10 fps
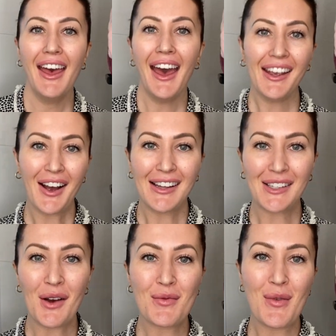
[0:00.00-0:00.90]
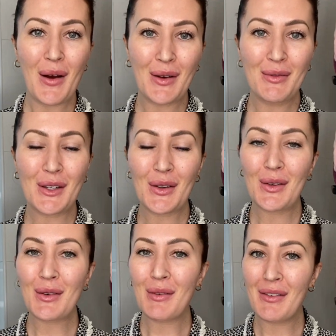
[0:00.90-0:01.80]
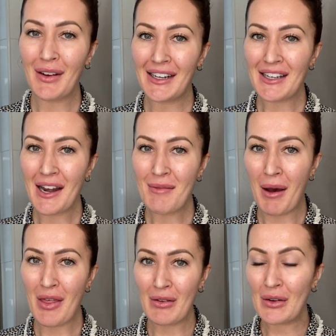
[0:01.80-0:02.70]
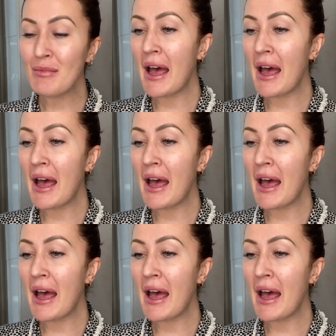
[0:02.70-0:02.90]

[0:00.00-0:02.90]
Hi guys, welcome to my very tiny bathroom.